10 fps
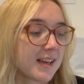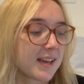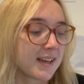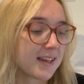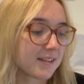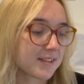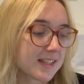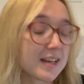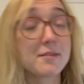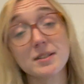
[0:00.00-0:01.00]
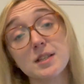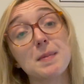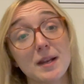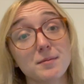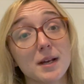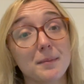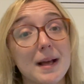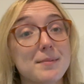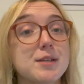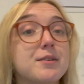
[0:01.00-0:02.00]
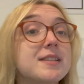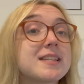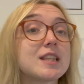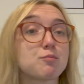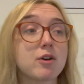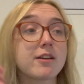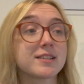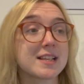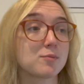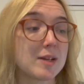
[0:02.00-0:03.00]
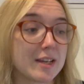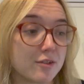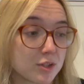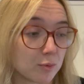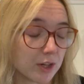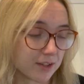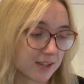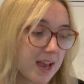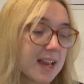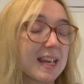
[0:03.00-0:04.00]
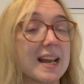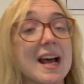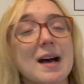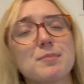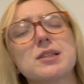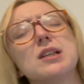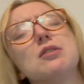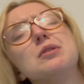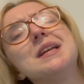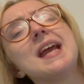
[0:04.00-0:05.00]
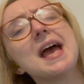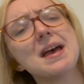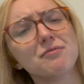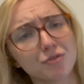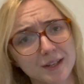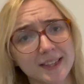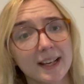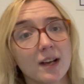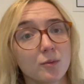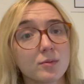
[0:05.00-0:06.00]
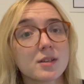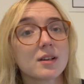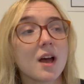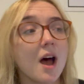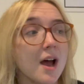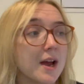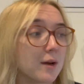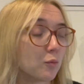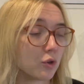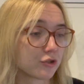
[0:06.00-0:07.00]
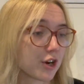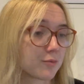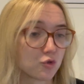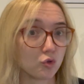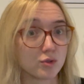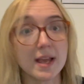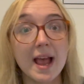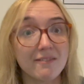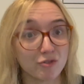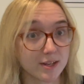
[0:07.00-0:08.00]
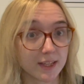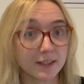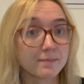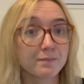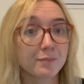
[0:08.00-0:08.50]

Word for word: here is, here is a sped up time lapse. You can see the process we used was get absolutely everything out. Uh, wardrobe drawers, everything.